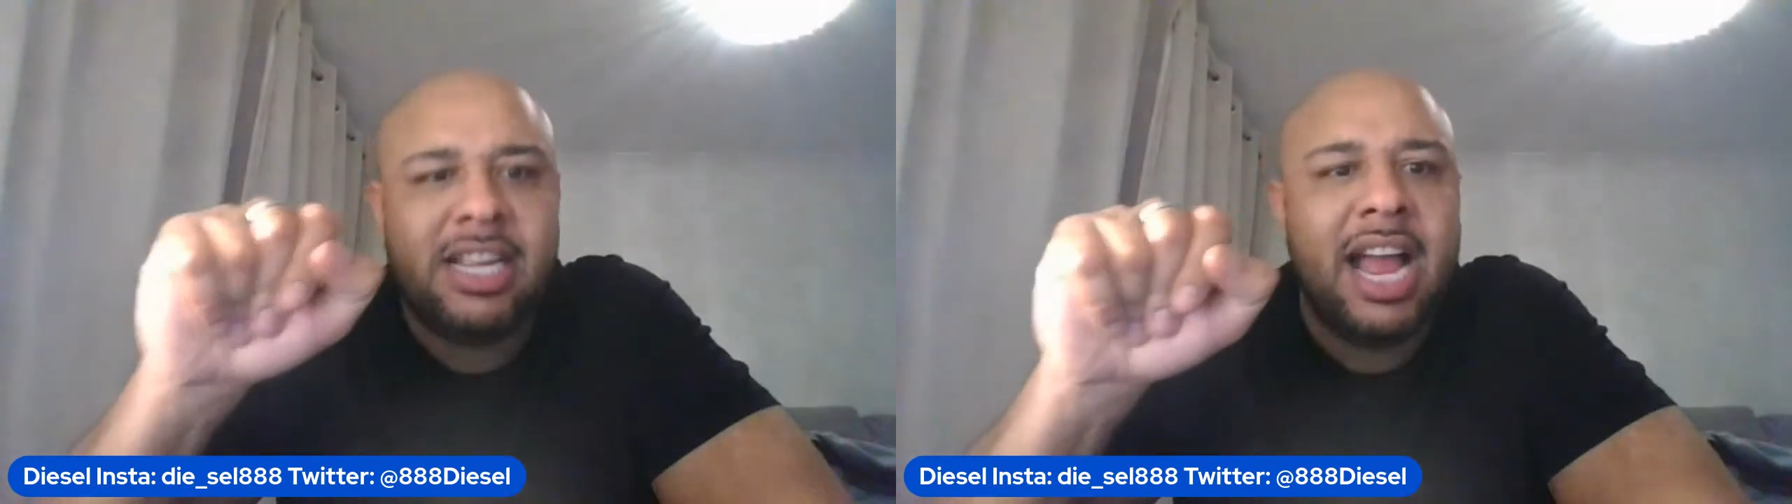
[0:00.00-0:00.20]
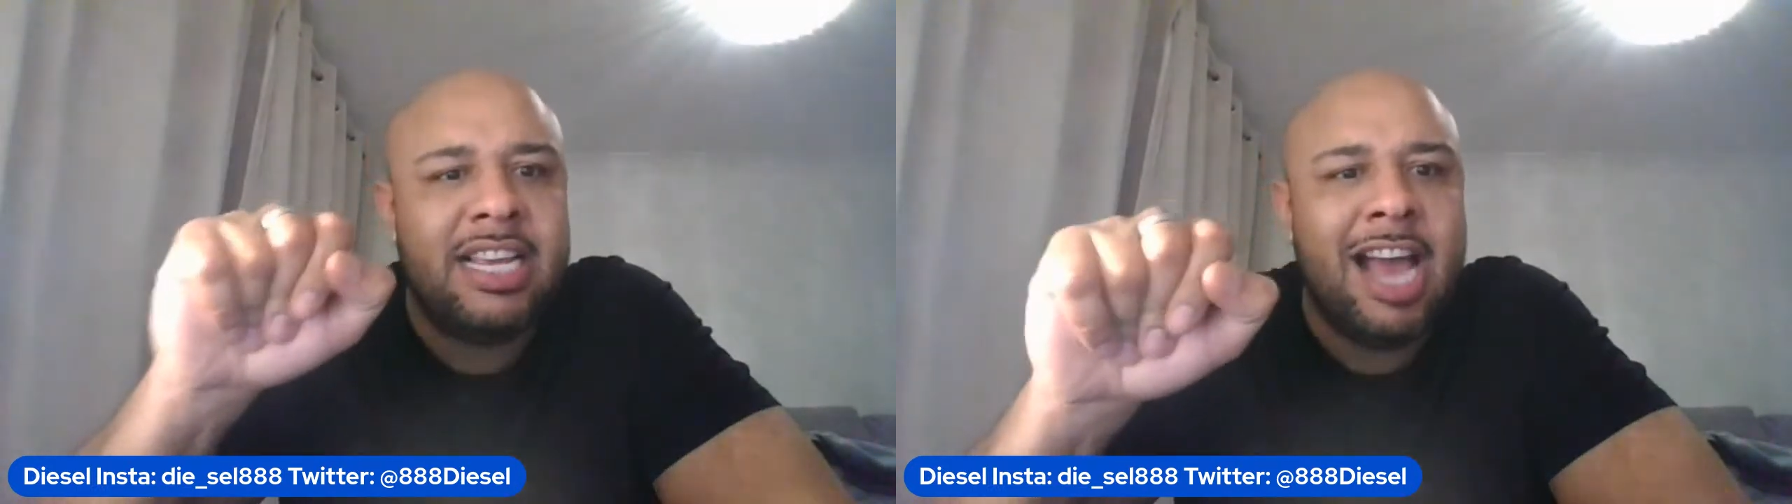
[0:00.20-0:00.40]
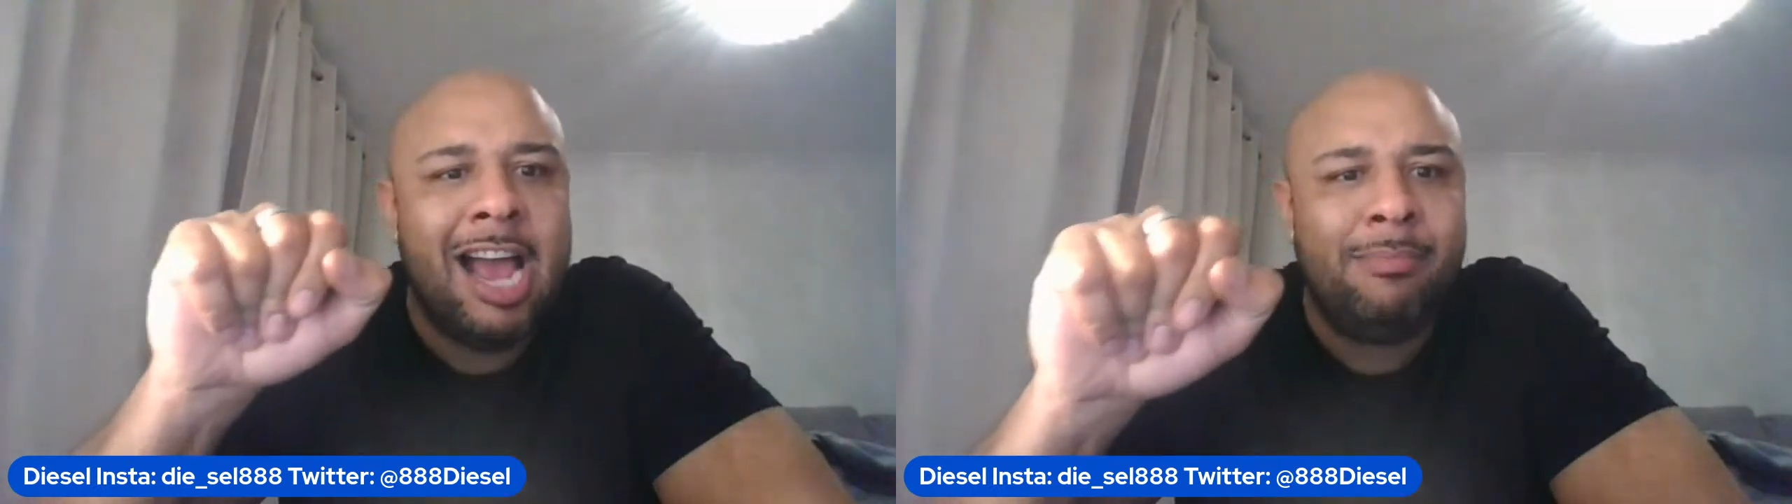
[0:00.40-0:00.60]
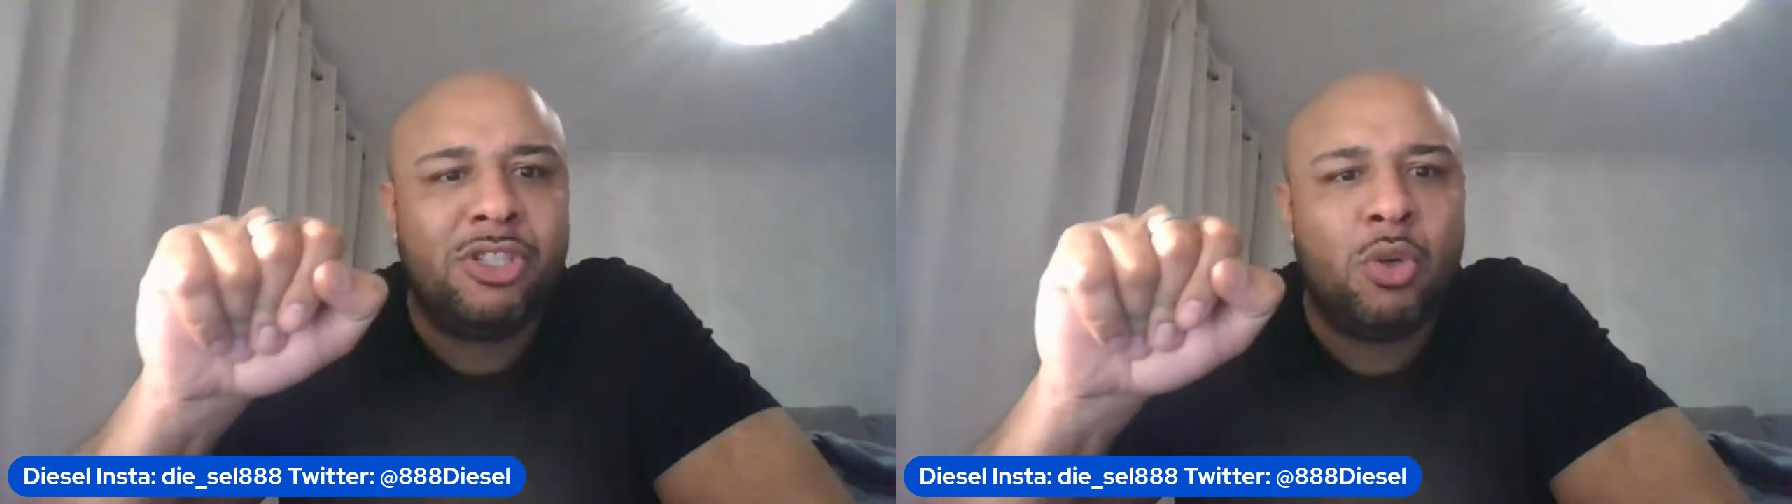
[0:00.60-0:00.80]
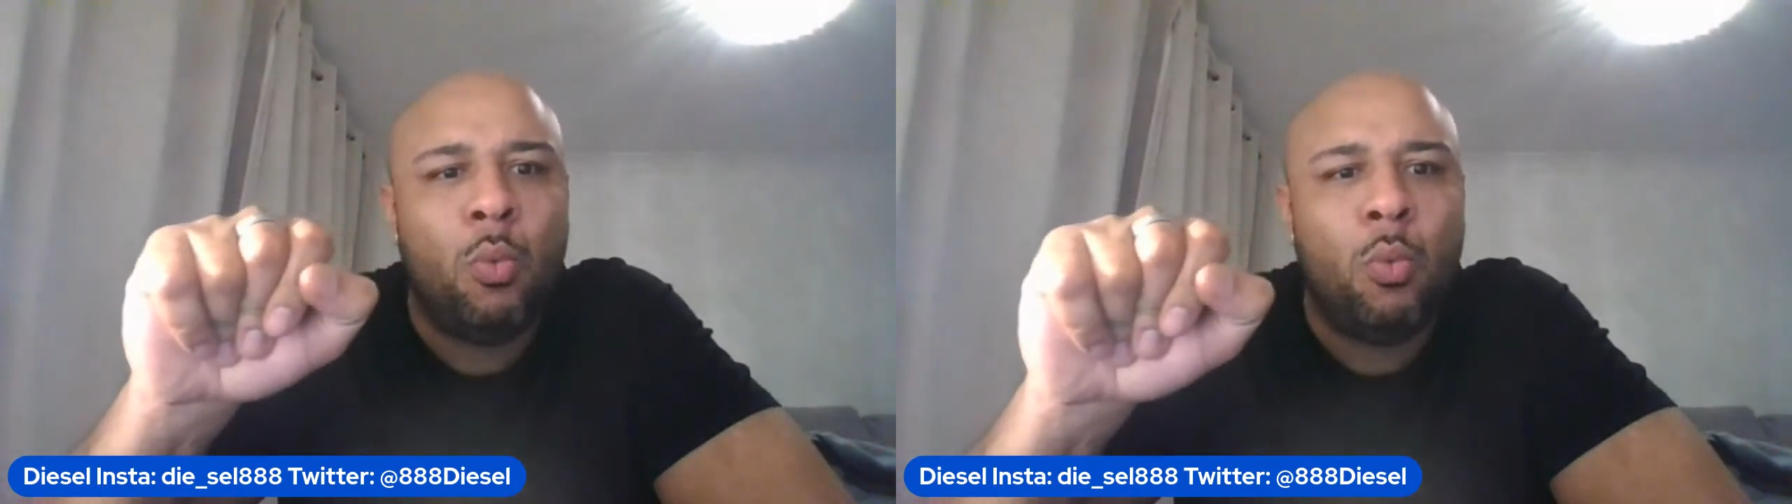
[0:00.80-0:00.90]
10 games,